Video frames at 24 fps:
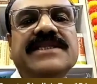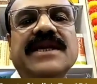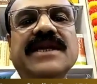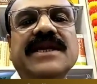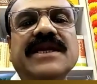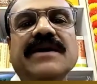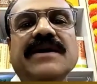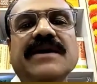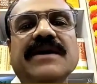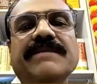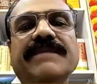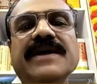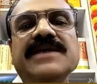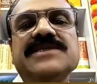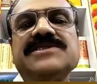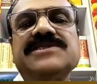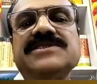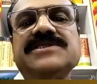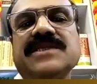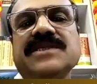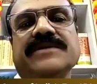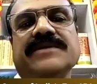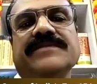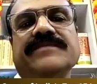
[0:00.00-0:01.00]

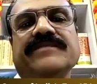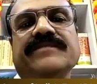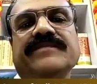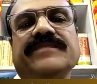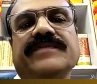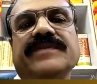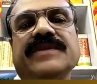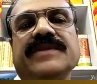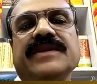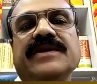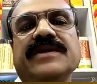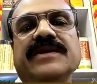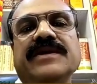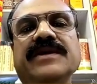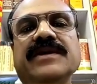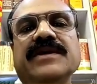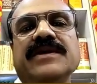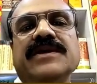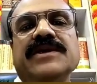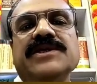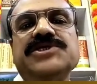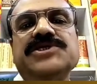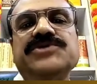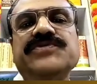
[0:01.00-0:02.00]
Indraprastha
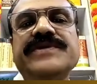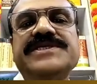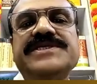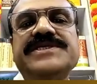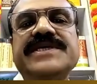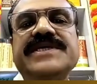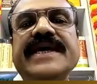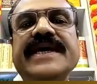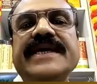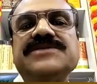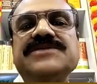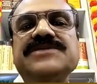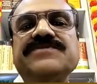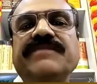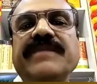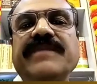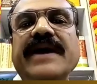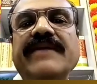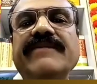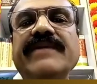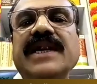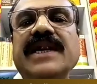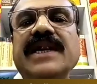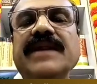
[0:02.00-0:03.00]
Switchgears
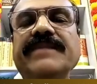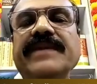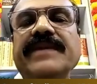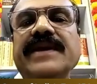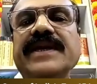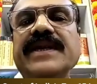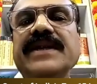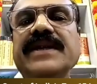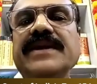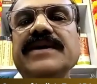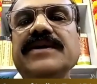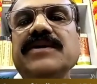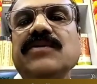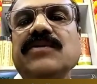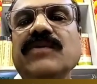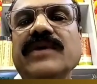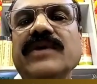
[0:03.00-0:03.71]
Private Limited